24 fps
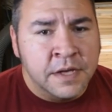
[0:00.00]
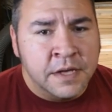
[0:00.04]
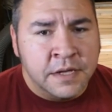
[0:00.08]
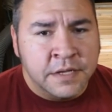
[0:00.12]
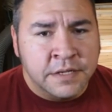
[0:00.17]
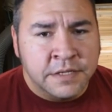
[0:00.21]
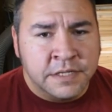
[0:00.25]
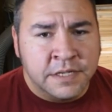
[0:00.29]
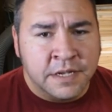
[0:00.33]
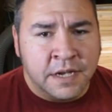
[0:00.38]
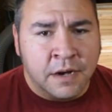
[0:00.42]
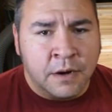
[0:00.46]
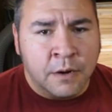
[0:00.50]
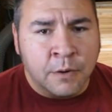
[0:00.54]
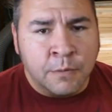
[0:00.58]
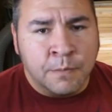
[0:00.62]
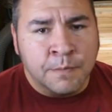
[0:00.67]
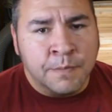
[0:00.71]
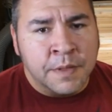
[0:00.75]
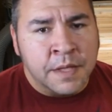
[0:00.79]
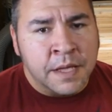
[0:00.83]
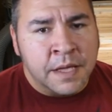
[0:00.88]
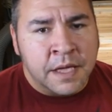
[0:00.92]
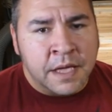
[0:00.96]
So
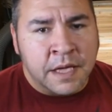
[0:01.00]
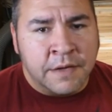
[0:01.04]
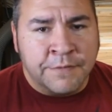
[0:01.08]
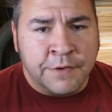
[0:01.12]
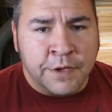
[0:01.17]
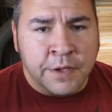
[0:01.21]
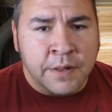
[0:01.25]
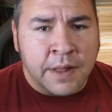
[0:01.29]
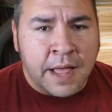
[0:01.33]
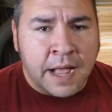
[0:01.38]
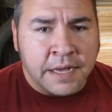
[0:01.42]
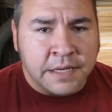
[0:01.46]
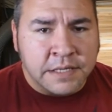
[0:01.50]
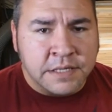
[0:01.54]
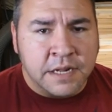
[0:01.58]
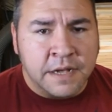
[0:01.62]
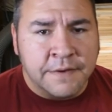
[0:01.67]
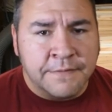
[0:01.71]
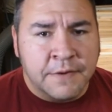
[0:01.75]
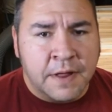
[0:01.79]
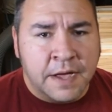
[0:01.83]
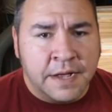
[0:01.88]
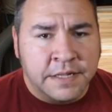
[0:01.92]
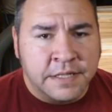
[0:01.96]
if you like
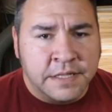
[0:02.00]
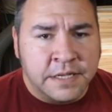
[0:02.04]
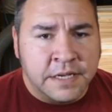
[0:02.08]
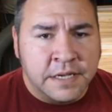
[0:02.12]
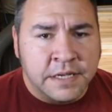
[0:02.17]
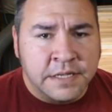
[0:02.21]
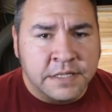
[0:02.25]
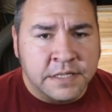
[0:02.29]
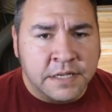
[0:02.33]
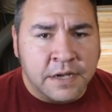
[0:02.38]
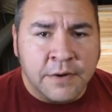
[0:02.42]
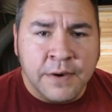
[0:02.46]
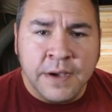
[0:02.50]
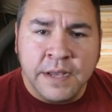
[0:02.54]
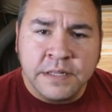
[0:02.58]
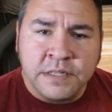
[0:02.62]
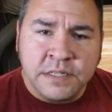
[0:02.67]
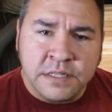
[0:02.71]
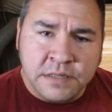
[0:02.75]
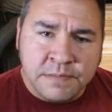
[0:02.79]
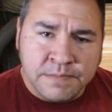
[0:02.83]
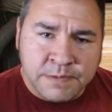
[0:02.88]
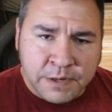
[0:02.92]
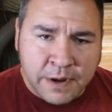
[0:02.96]
stuff like this, go ahead and
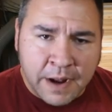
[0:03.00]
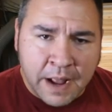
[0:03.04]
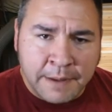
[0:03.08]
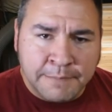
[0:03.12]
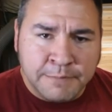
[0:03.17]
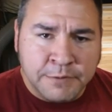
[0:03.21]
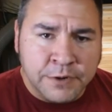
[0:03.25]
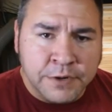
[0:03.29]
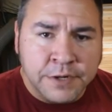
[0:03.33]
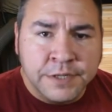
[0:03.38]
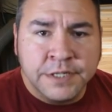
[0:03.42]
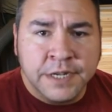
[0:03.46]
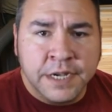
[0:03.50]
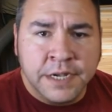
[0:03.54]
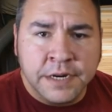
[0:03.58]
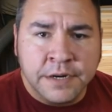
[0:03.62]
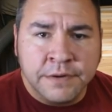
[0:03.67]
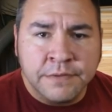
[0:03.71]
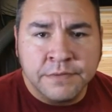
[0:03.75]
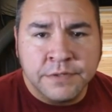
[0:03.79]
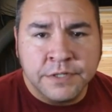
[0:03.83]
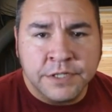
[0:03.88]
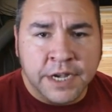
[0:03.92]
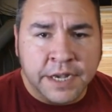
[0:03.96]
subscribe to our channel.
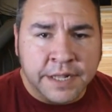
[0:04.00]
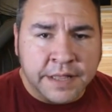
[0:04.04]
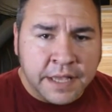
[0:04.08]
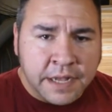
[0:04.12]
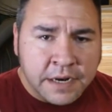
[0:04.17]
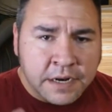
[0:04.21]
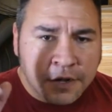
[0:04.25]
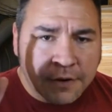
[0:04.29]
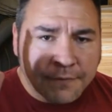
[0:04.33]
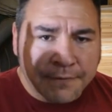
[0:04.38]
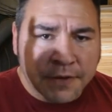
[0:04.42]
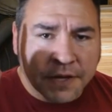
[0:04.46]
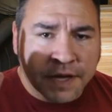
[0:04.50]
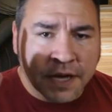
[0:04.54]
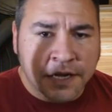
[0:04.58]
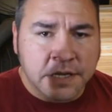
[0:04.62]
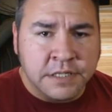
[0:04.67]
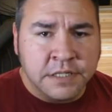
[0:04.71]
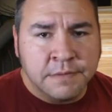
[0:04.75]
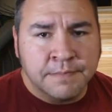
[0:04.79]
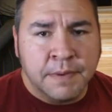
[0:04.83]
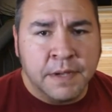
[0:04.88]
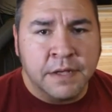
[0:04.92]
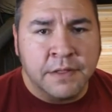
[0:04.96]
Check that
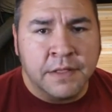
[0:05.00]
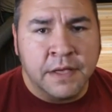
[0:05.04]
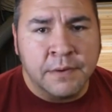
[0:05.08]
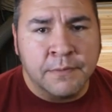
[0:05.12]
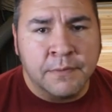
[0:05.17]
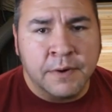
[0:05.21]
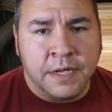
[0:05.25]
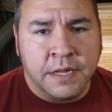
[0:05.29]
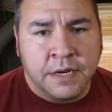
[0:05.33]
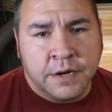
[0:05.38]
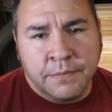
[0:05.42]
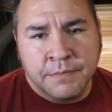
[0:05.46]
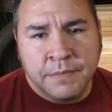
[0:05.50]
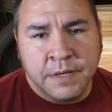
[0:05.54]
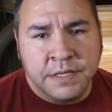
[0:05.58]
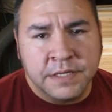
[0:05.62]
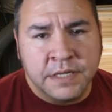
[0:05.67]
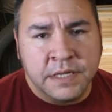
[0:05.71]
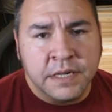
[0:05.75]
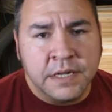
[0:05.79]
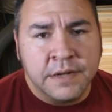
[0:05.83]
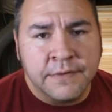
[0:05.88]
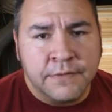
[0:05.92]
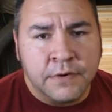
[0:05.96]
notification bell. That way you don't miss
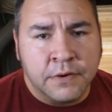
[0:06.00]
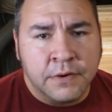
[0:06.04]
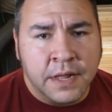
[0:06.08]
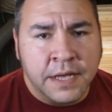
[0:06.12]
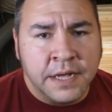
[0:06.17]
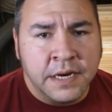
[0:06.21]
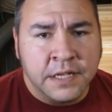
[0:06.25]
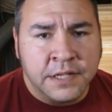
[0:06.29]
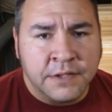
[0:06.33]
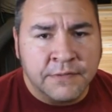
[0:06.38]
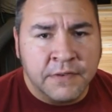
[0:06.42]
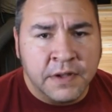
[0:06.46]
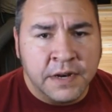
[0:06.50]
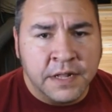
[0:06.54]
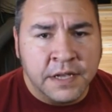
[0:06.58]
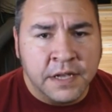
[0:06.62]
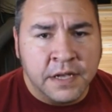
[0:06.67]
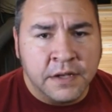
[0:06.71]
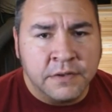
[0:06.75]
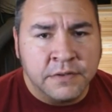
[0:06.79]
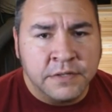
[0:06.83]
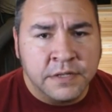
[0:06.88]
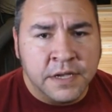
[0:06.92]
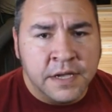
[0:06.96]
any of our latest
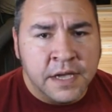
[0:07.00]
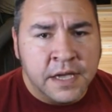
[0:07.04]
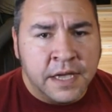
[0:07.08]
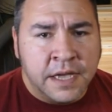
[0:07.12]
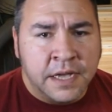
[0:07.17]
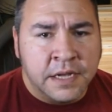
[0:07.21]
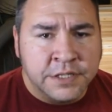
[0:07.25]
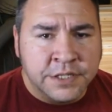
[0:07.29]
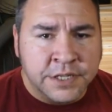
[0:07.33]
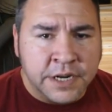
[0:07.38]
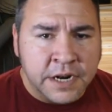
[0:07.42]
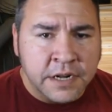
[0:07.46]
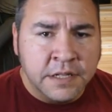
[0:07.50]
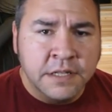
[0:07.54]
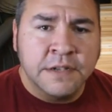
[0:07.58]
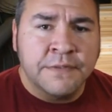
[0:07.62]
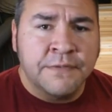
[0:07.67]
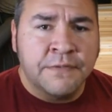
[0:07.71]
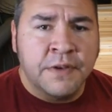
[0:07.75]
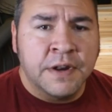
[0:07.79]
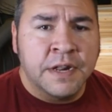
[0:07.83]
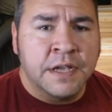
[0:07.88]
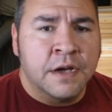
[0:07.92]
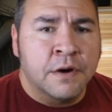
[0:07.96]
videos. And share this
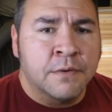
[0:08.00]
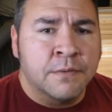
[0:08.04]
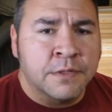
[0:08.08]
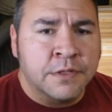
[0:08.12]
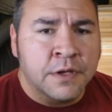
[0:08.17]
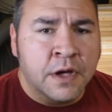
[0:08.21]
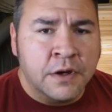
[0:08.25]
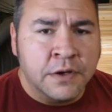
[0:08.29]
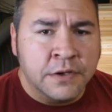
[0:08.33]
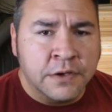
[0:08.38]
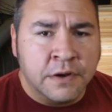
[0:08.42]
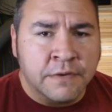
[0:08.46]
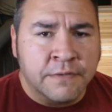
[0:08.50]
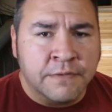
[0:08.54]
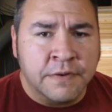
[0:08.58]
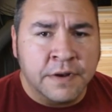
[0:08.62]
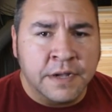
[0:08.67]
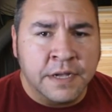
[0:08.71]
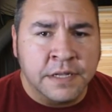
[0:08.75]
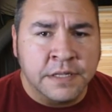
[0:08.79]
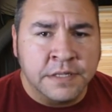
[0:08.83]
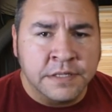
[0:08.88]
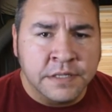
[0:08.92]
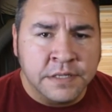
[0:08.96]
video with all your
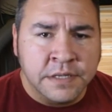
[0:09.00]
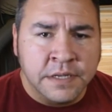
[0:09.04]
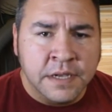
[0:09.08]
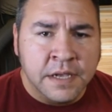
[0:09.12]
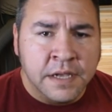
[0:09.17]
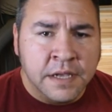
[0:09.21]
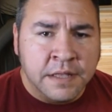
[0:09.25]
friends.